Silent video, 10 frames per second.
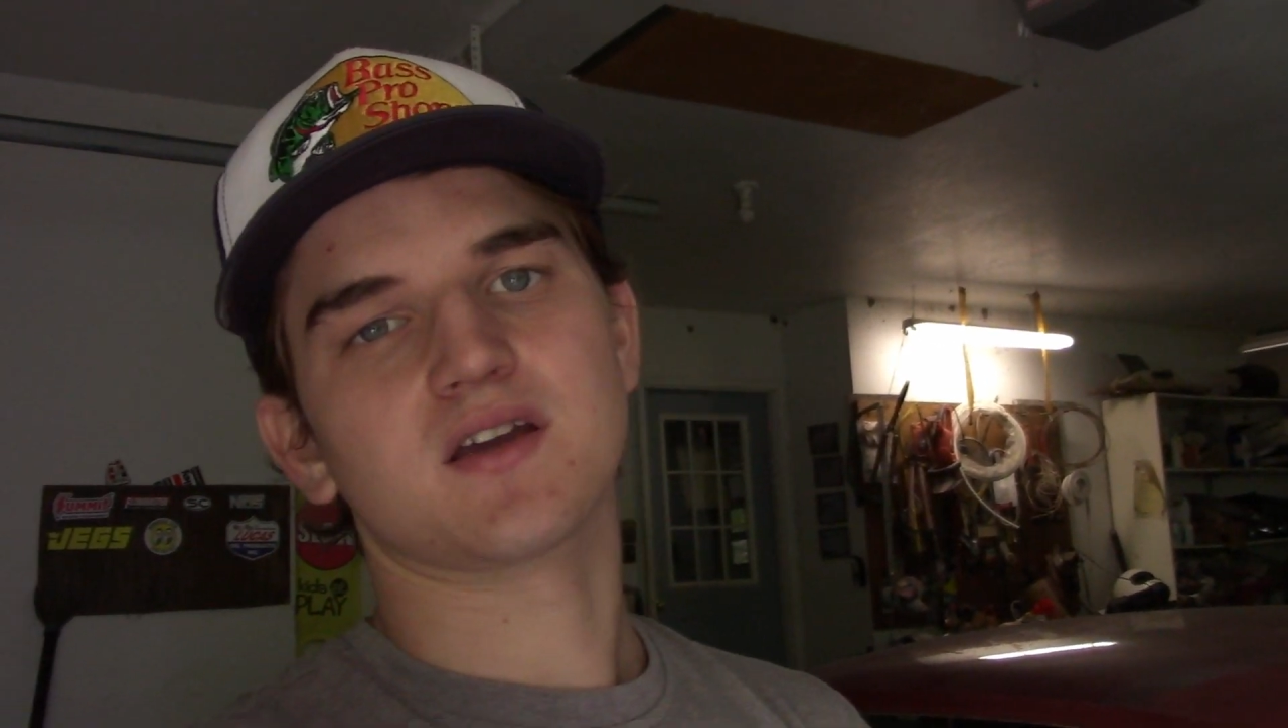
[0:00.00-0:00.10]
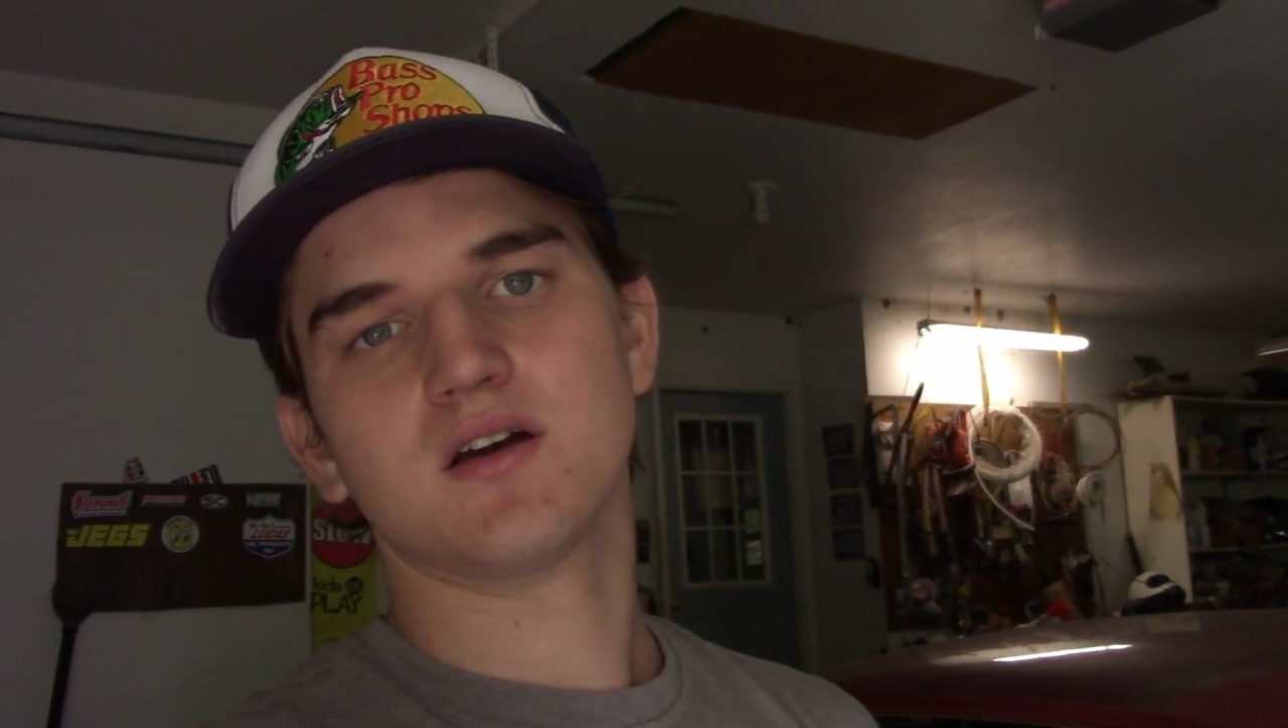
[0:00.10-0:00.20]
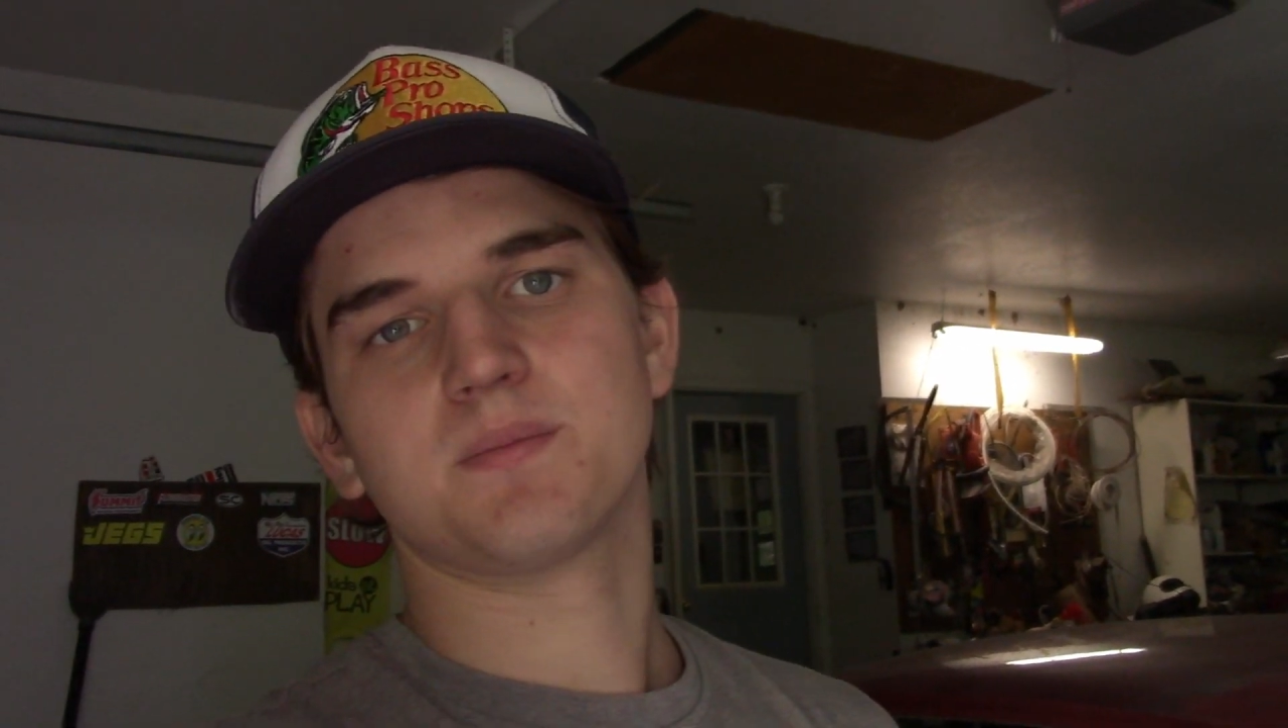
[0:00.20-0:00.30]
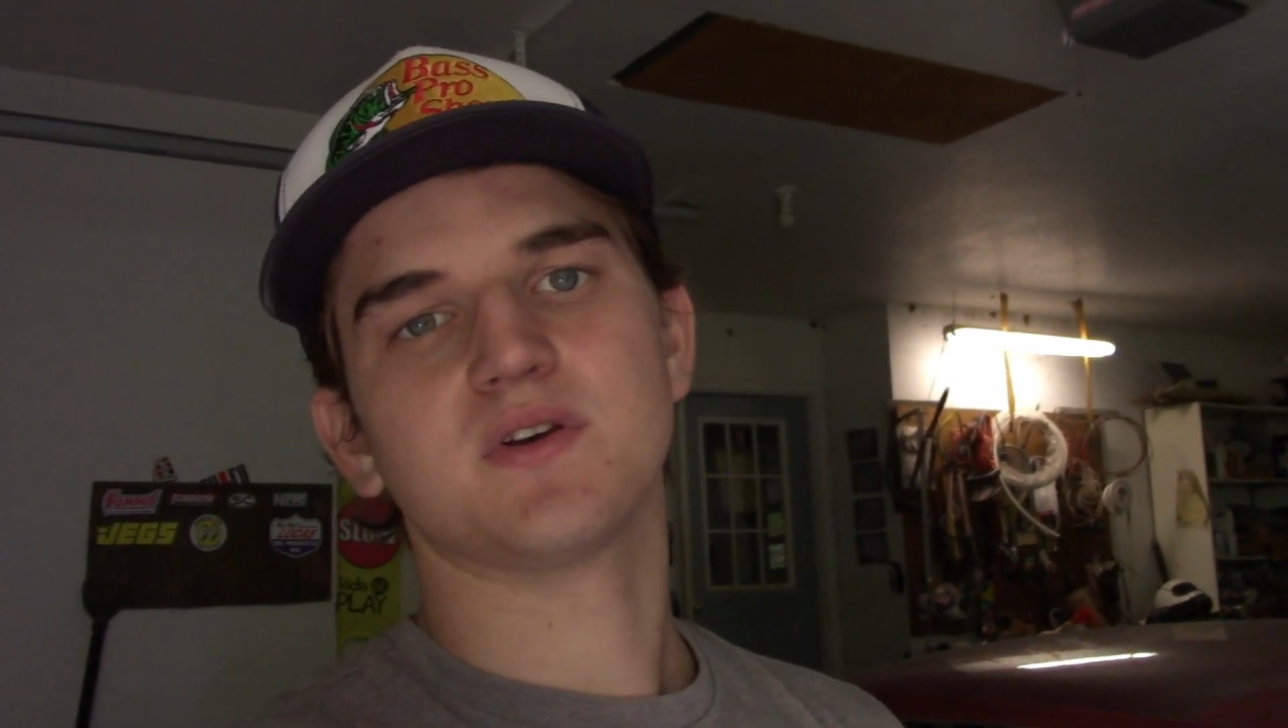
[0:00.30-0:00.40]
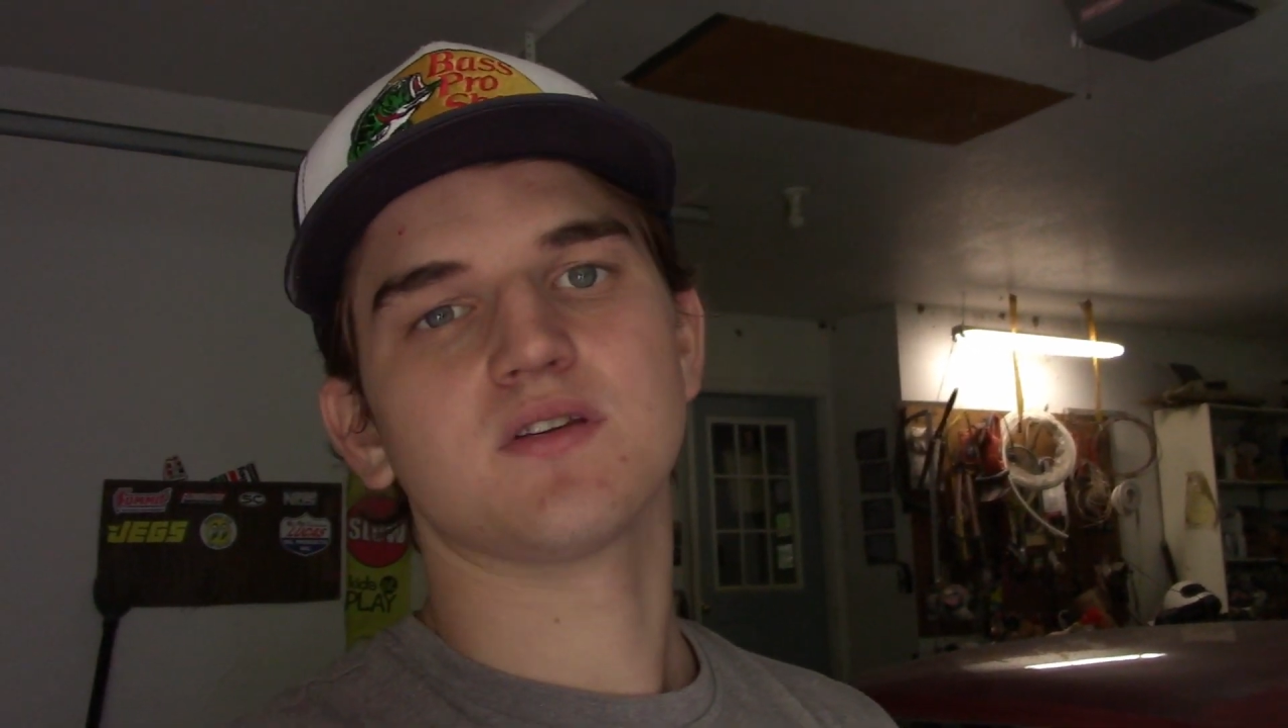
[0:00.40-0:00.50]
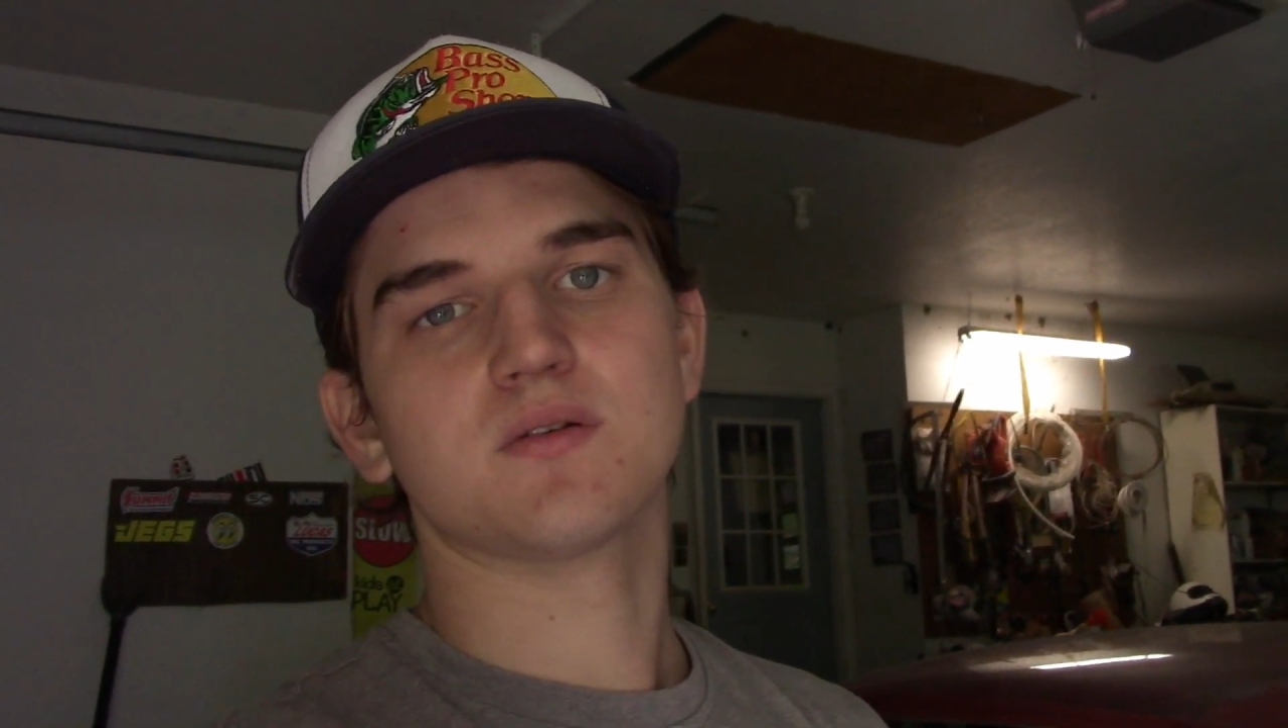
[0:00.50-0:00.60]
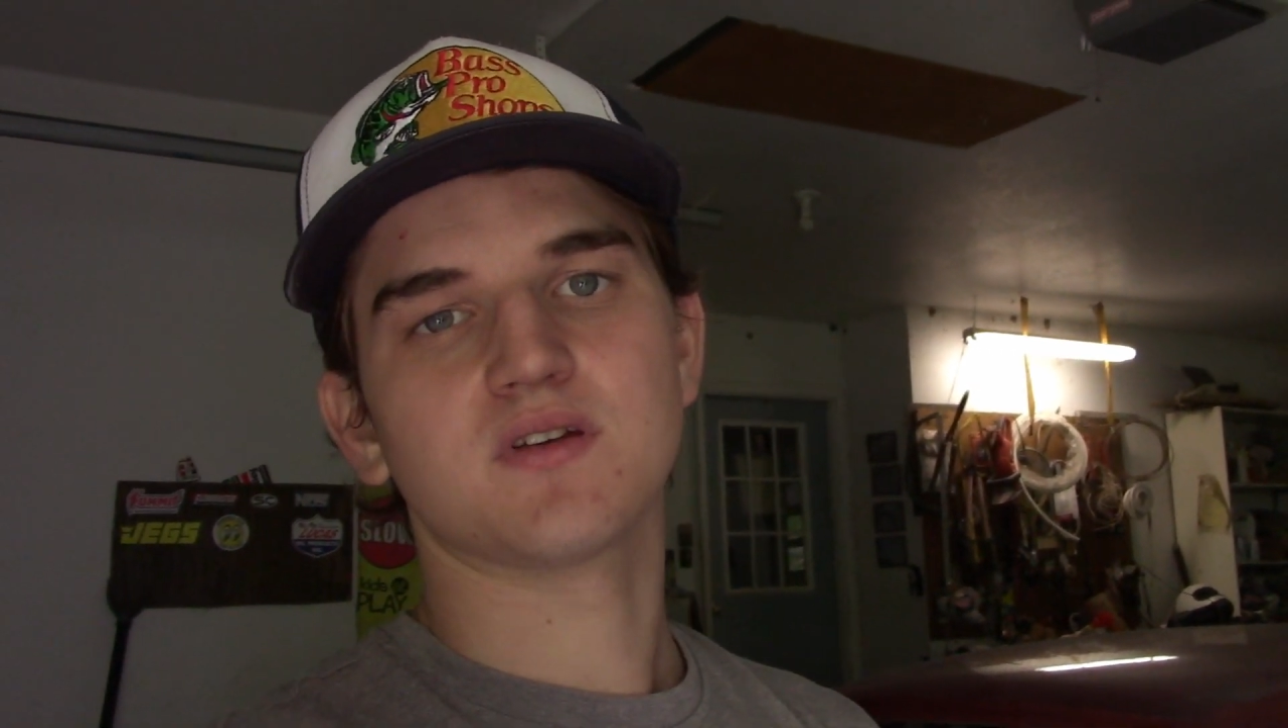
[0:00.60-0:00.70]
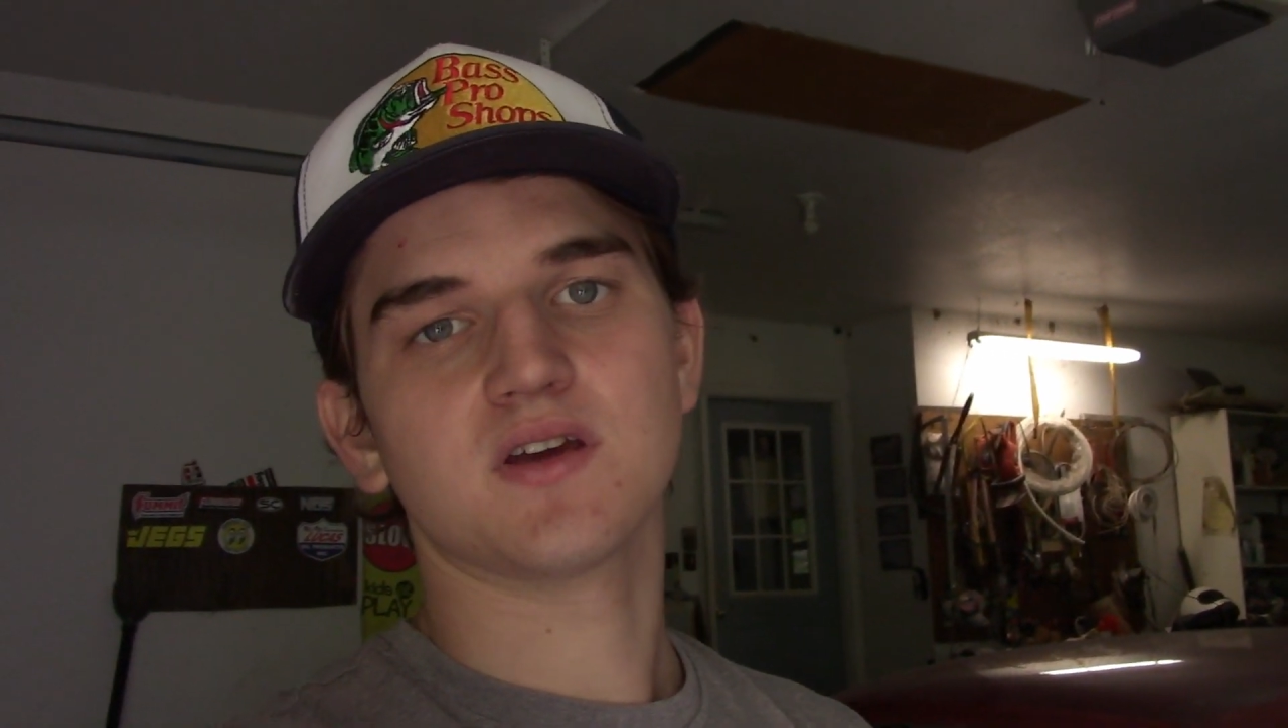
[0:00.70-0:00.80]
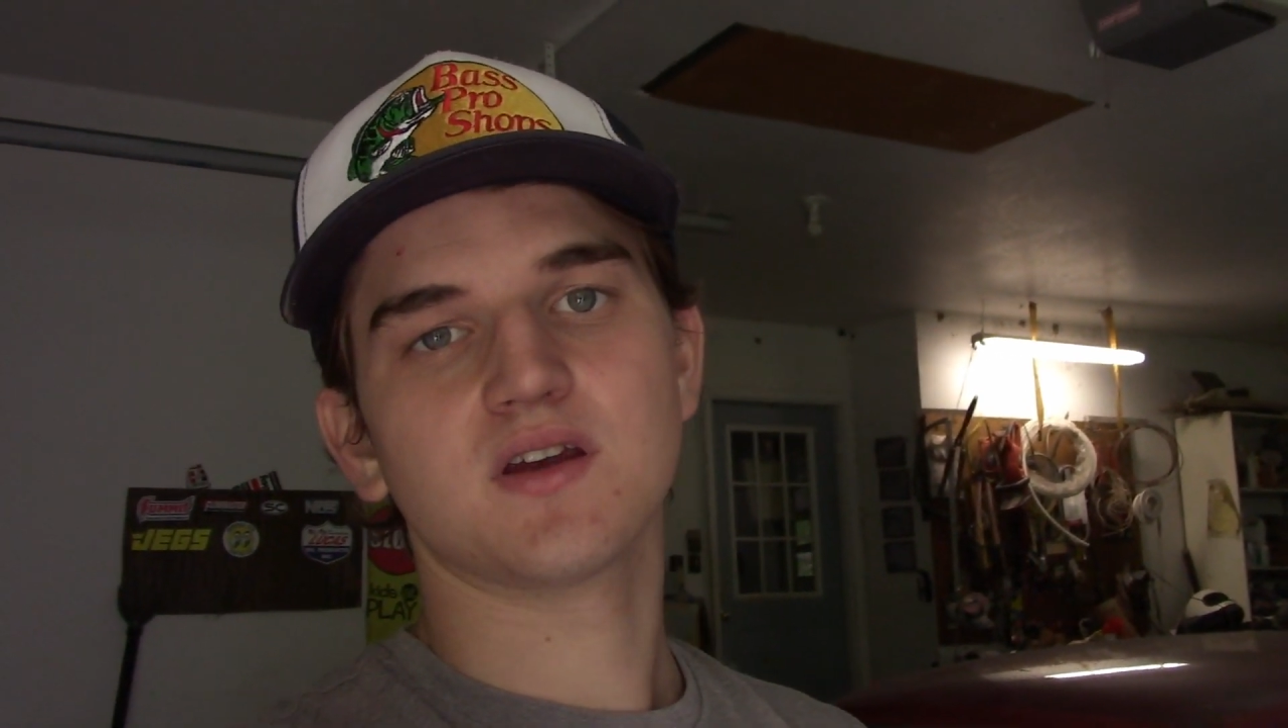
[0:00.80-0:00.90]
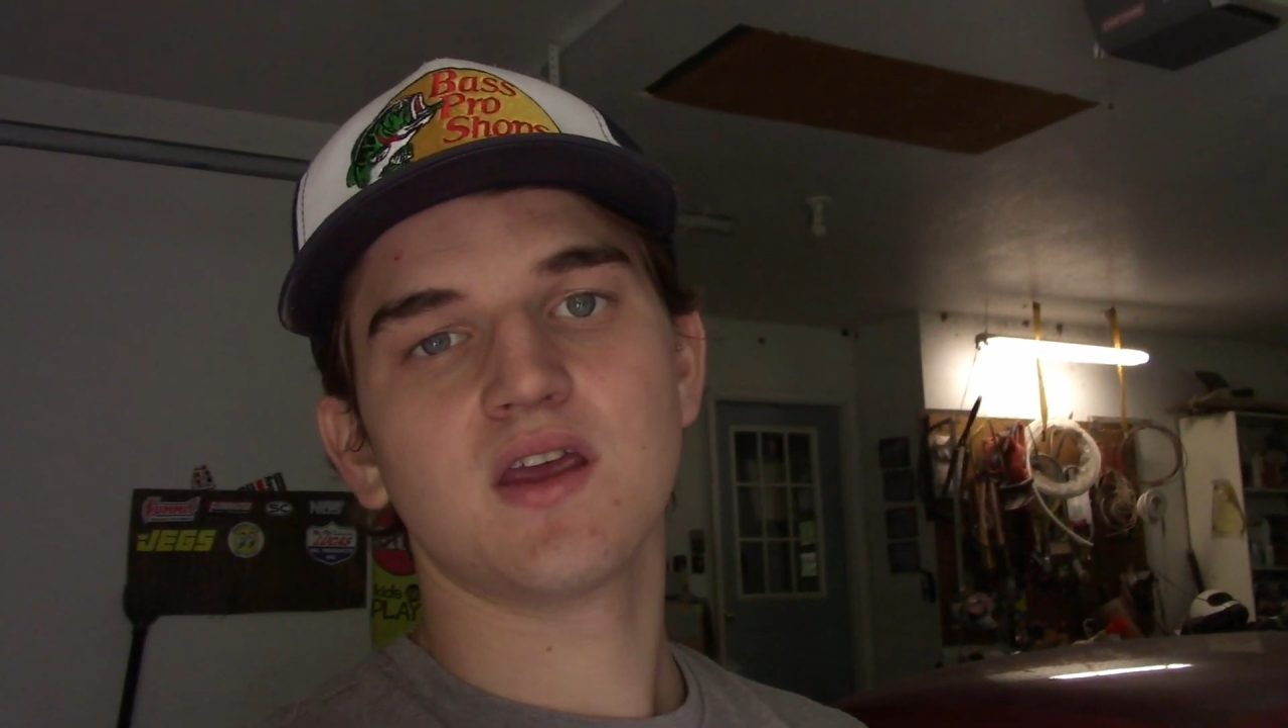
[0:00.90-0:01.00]
up another
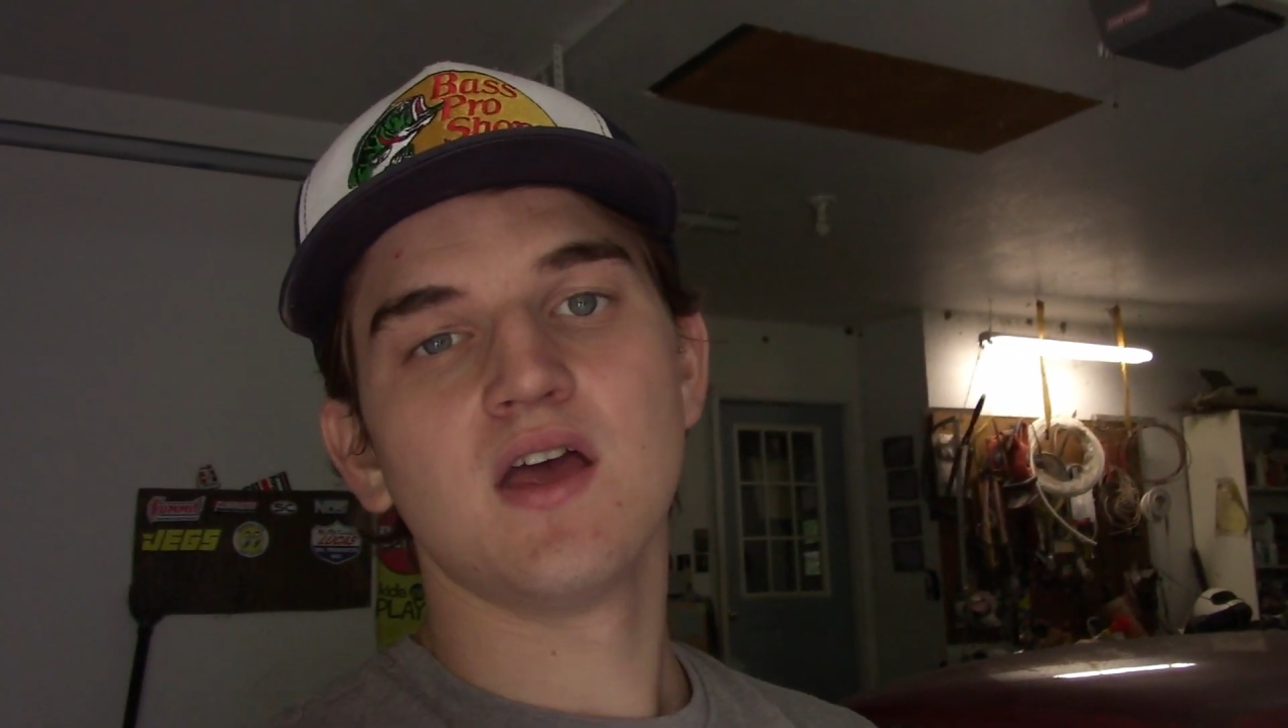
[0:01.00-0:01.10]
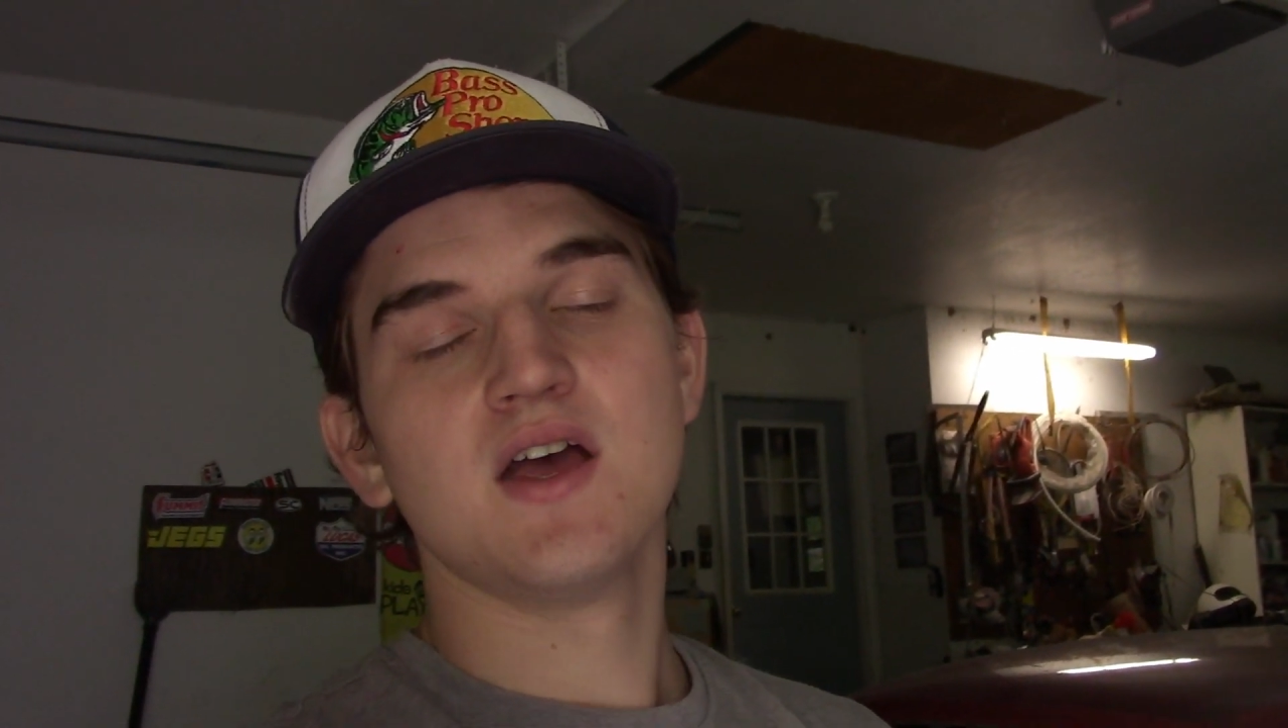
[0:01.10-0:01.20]
day.